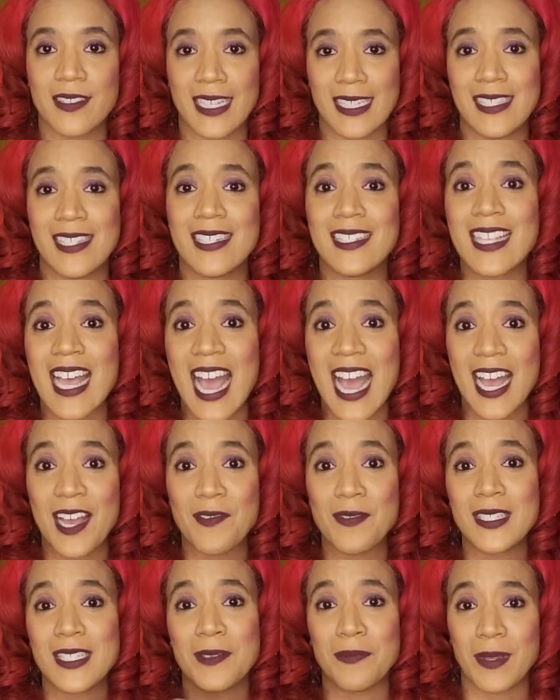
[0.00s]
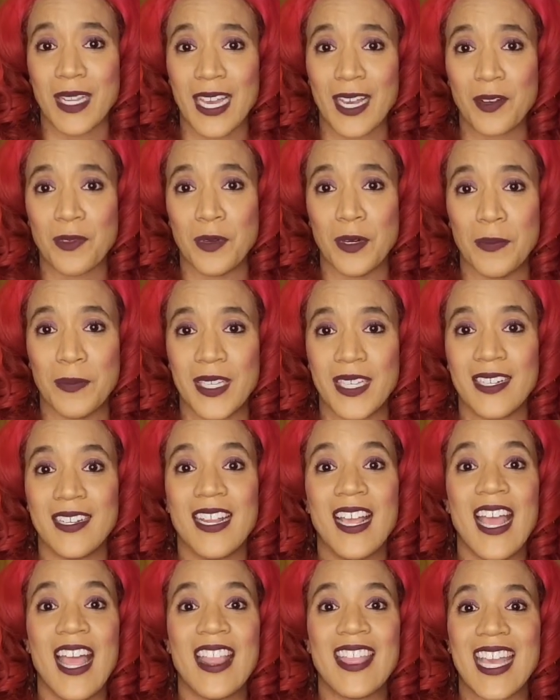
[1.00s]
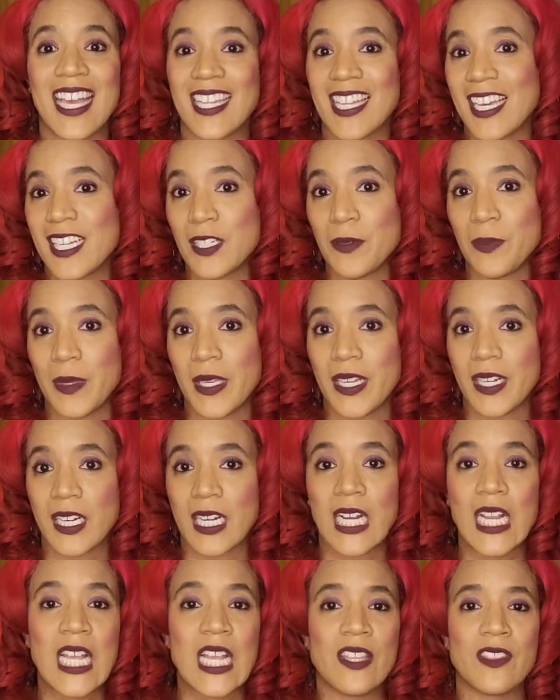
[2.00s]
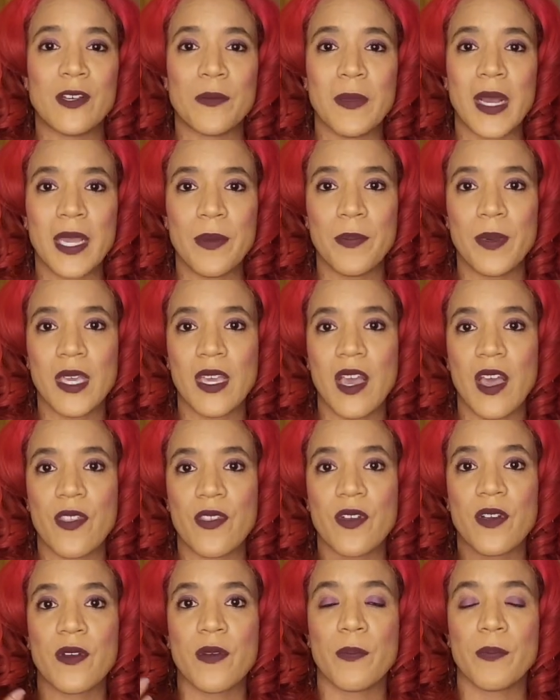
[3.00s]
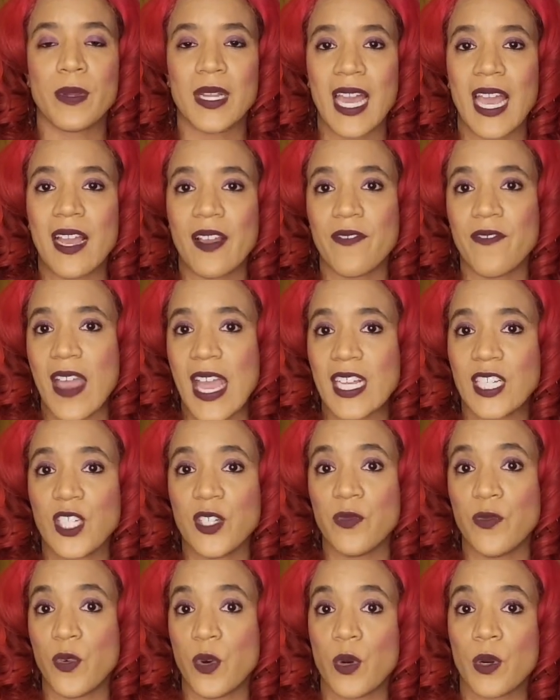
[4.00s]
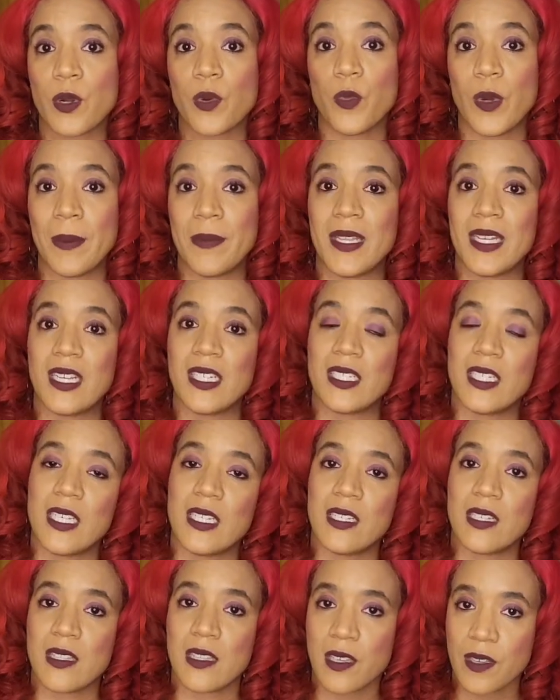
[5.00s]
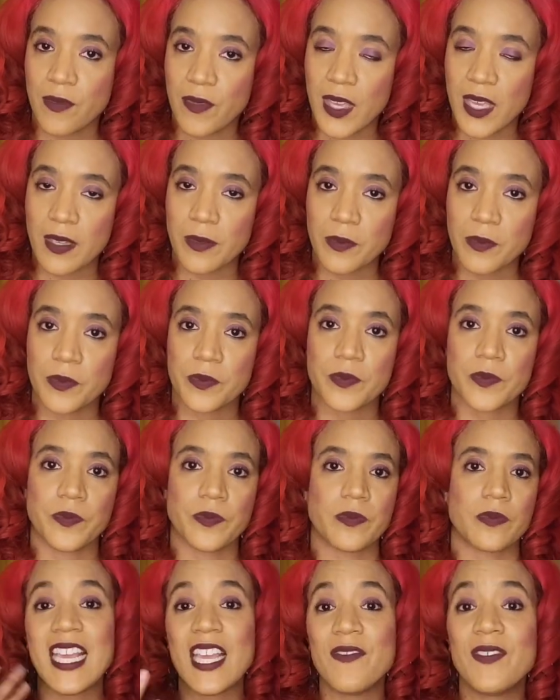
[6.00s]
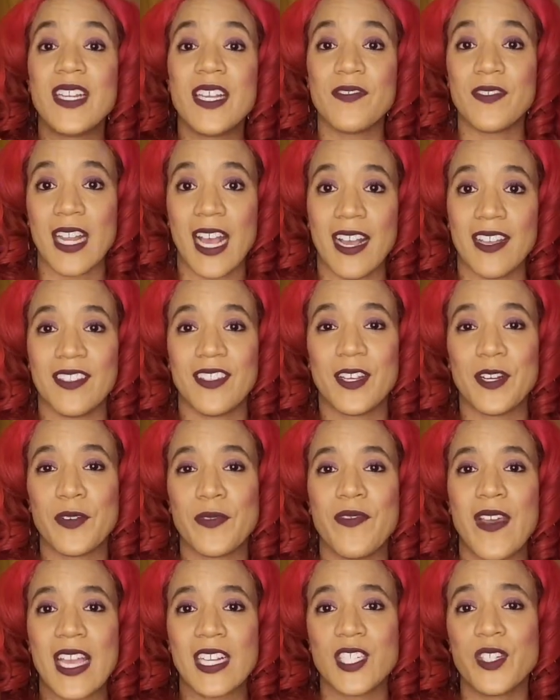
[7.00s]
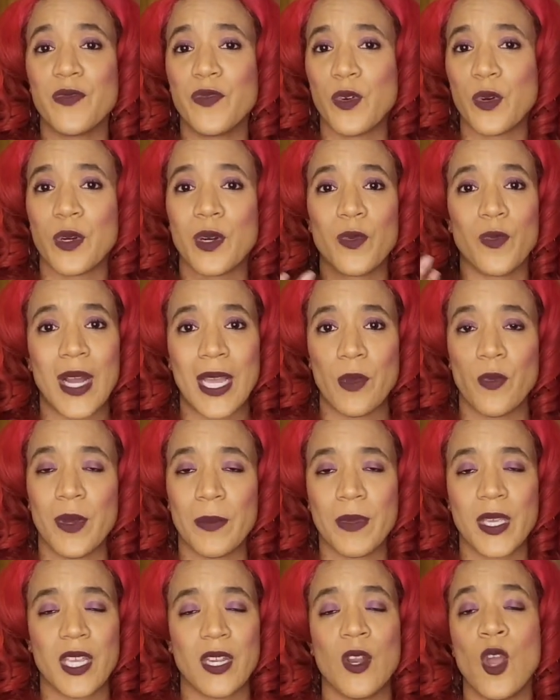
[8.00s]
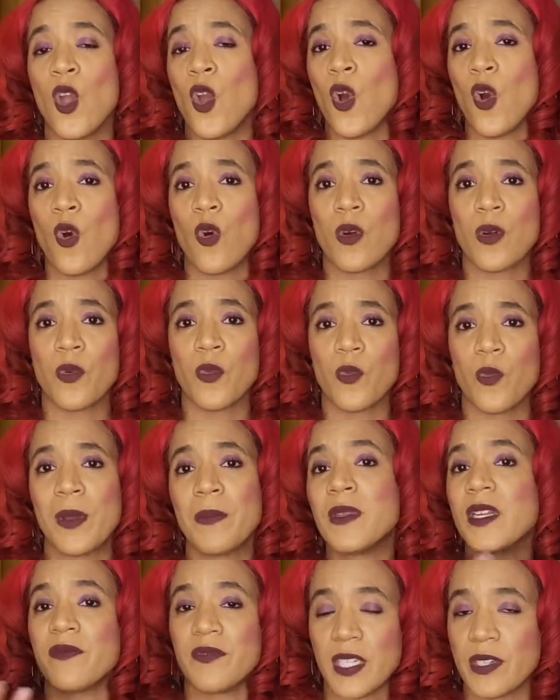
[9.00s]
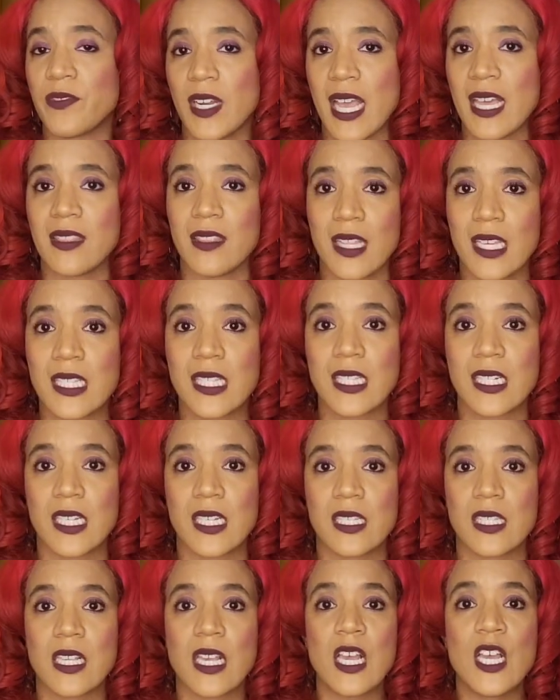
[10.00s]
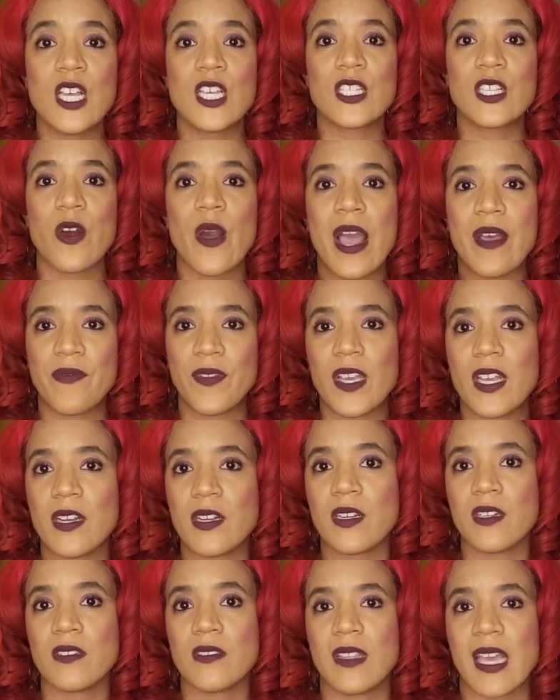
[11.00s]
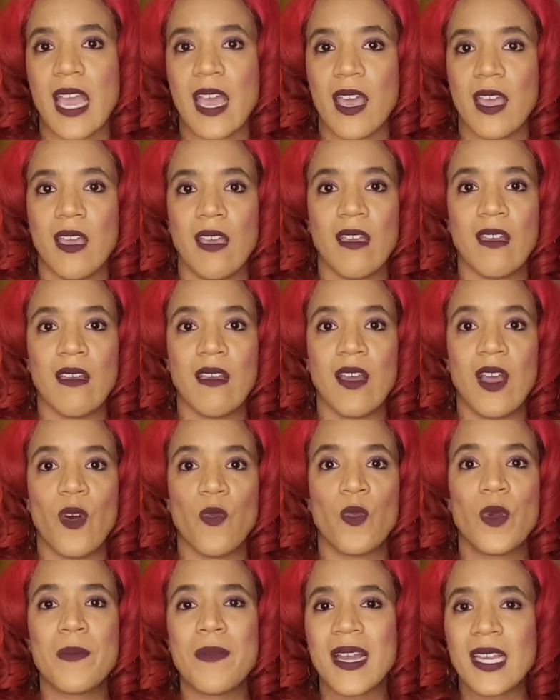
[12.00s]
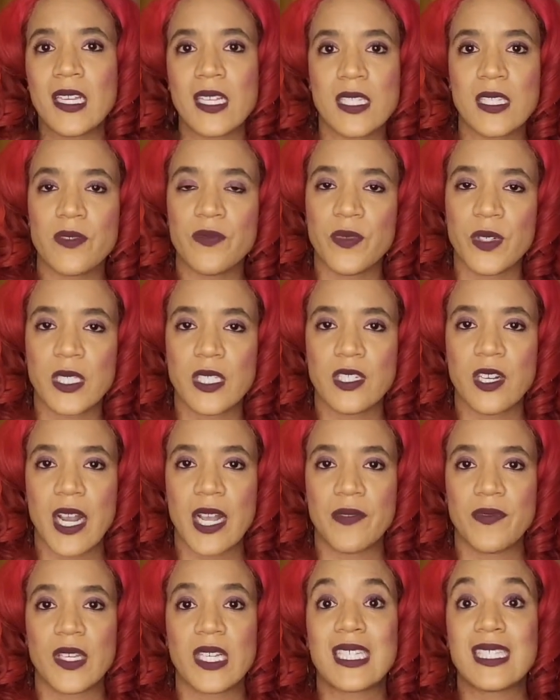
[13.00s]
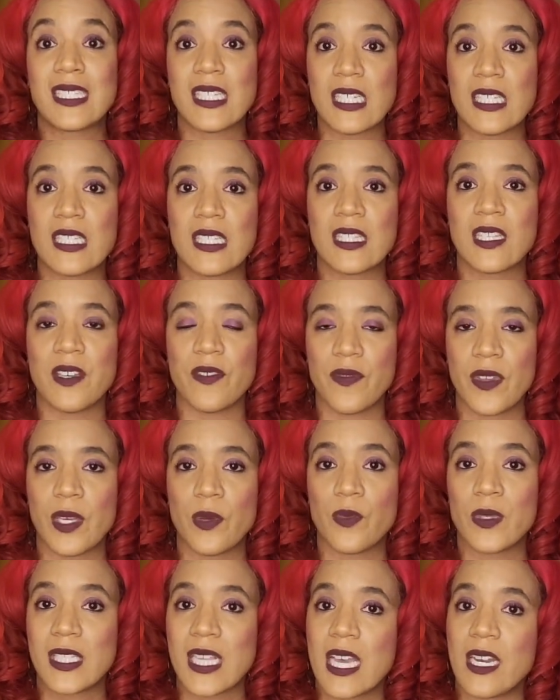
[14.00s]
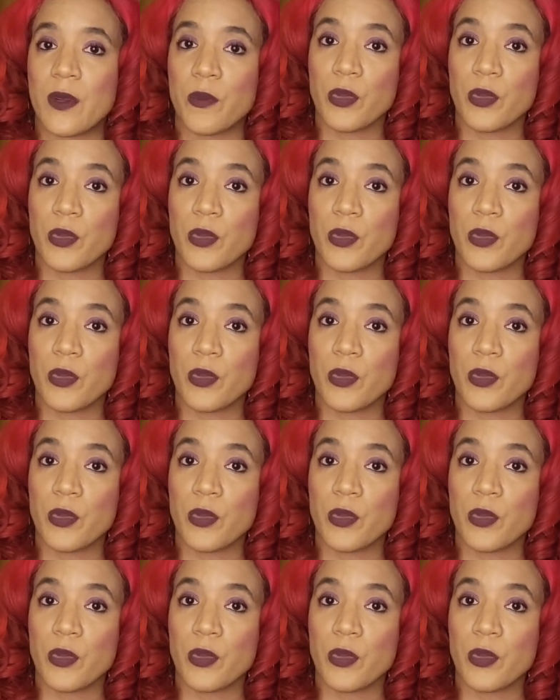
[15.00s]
that since I was a Black woman that liked beer, there might be other Black fashion-forward women attending the event. And even if not, there are fashion-forward white women or women of different ethnicities. So I figured that we might get some foot traffic since the event was at a